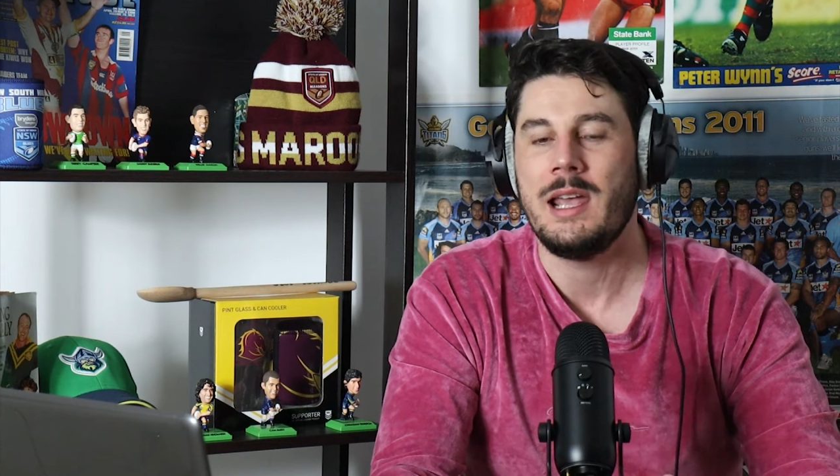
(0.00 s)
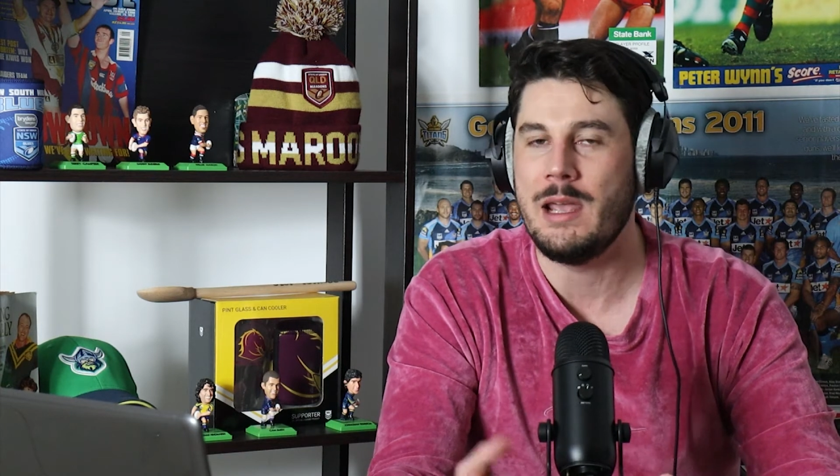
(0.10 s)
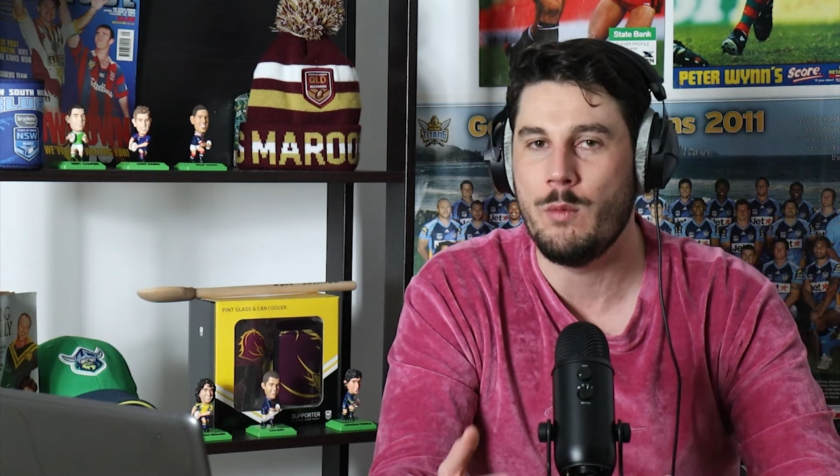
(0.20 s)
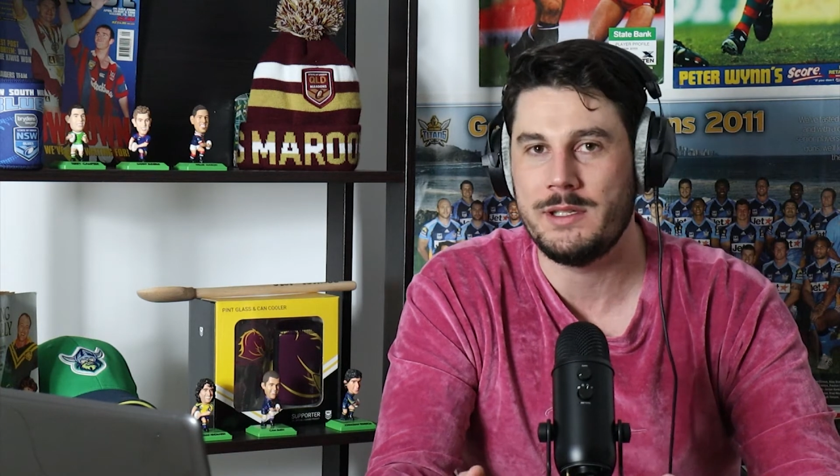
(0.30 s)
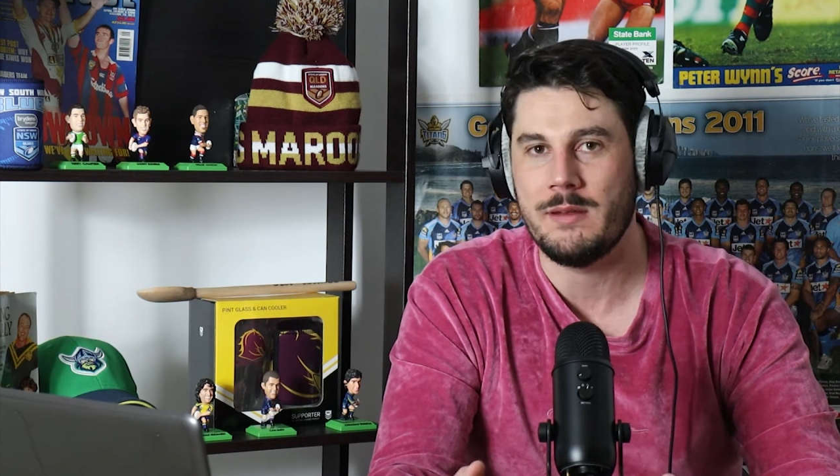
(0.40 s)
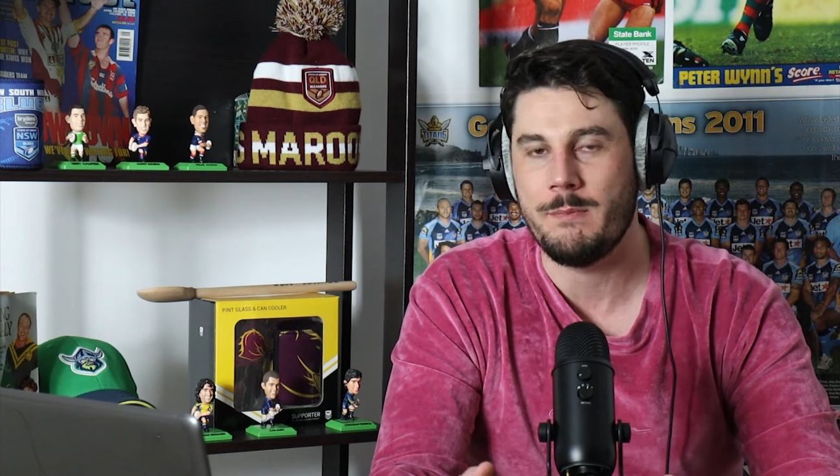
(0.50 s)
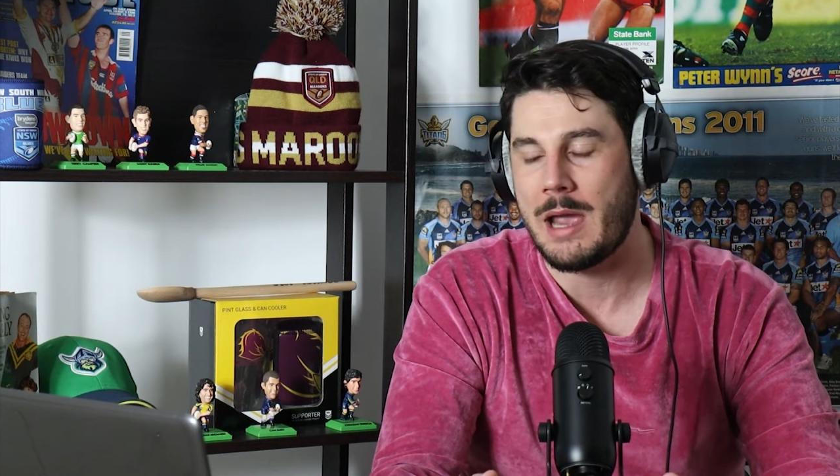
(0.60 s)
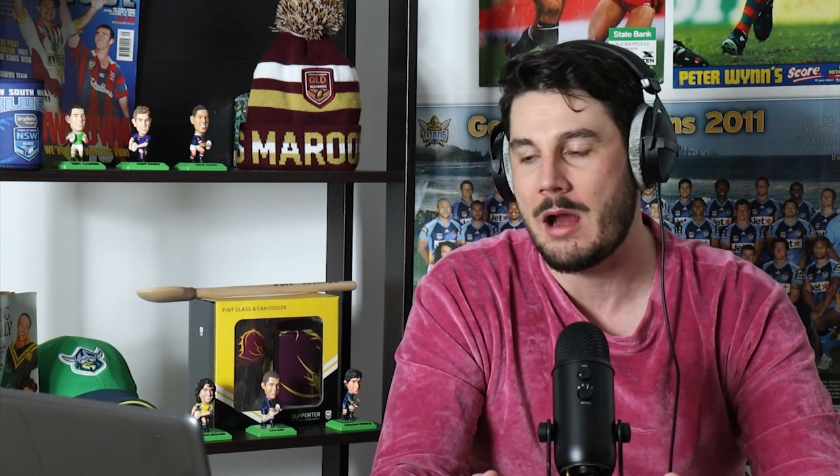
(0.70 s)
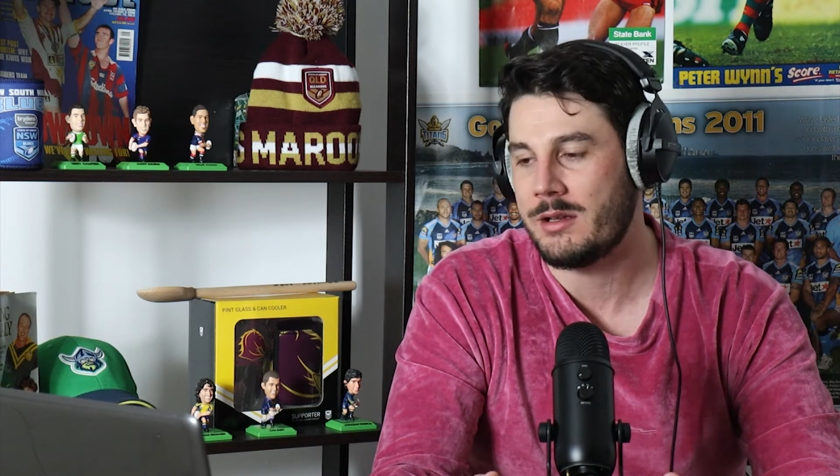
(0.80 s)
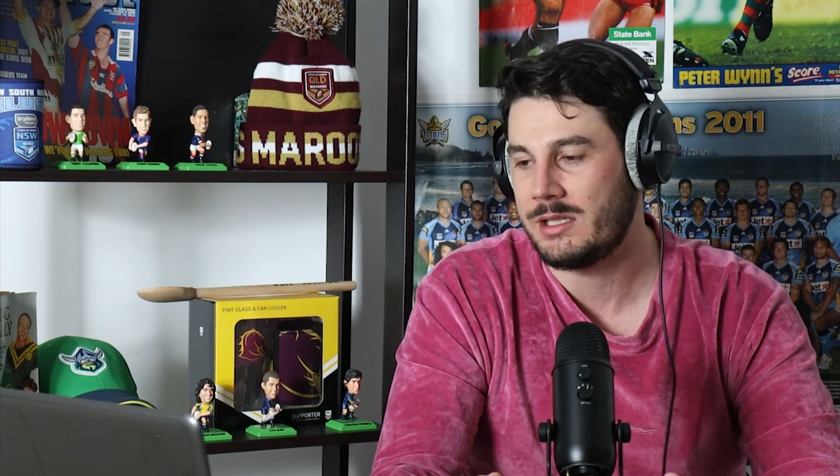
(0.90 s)
It was
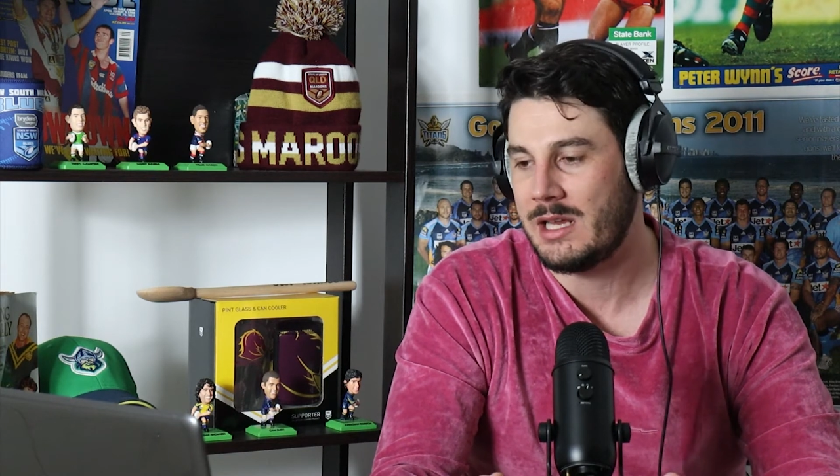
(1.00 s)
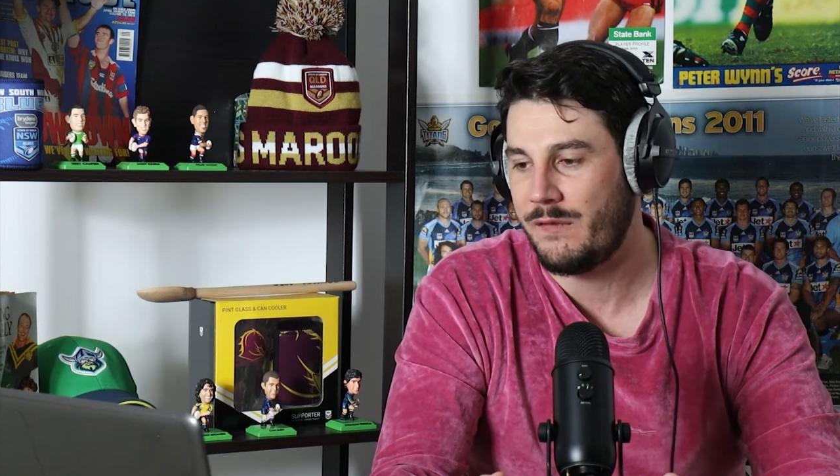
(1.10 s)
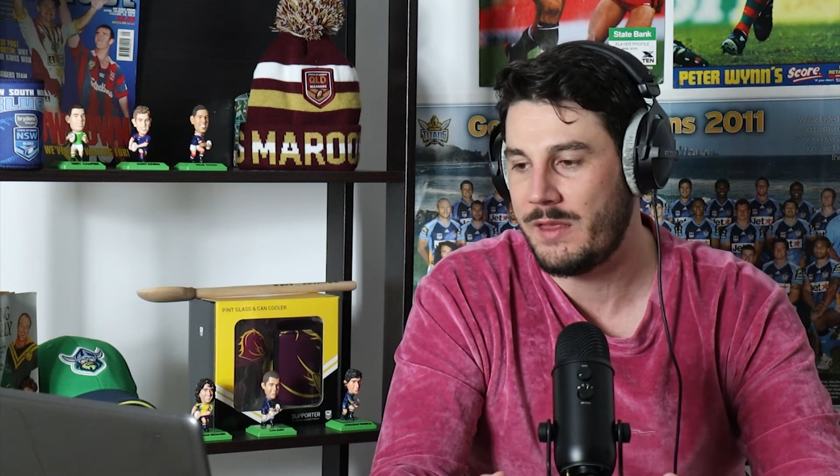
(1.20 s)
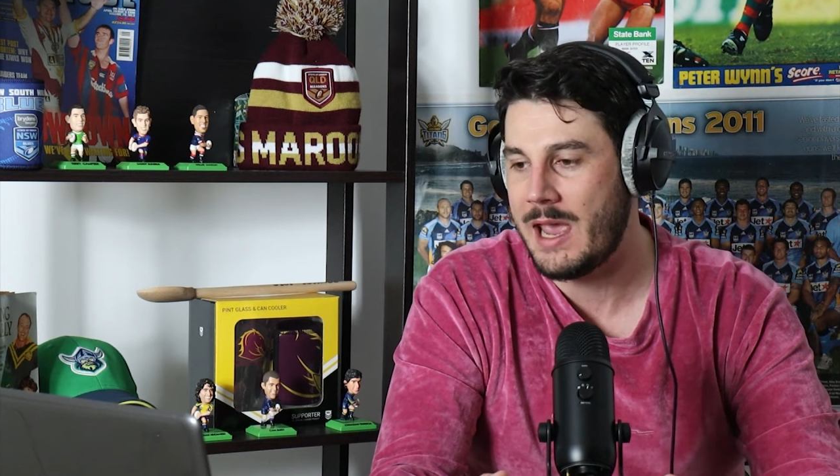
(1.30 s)
embarrassing for